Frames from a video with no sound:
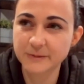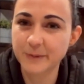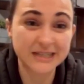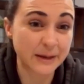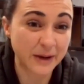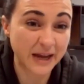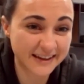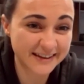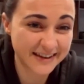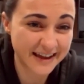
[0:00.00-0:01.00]
pandemic,
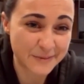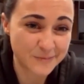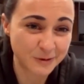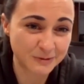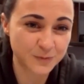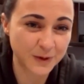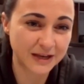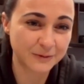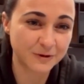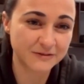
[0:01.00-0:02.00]
we were
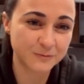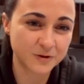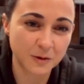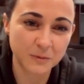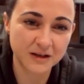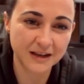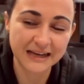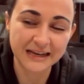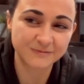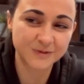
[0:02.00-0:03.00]
speaking with
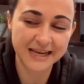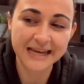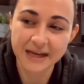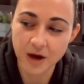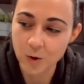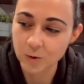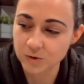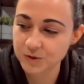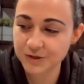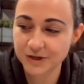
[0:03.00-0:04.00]
predominantly
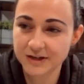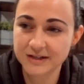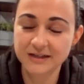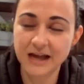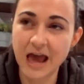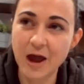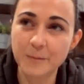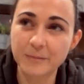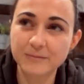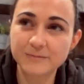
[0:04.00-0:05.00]
CEOs,
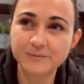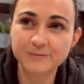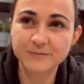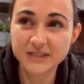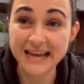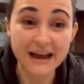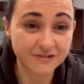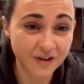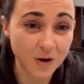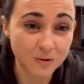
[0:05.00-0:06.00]

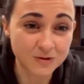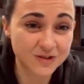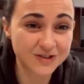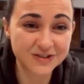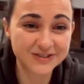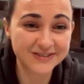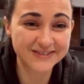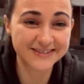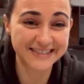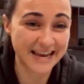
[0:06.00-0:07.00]
CFOs,
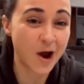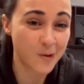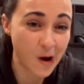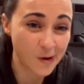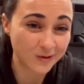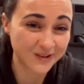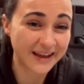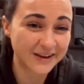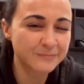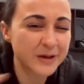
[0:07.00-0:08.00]
COOs,
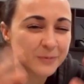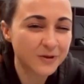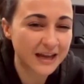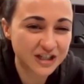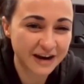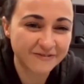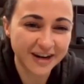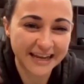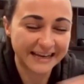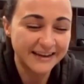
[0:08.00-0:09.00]
like people that are
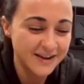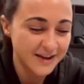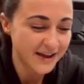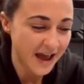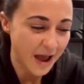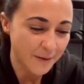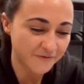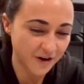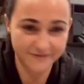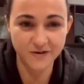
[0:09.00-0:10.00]
generally
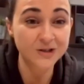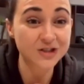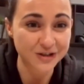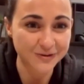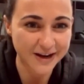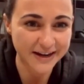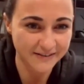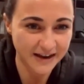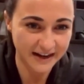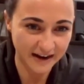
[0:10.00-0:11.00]
very functional and
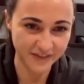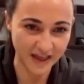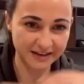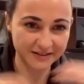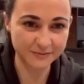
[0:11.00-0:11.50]
have that,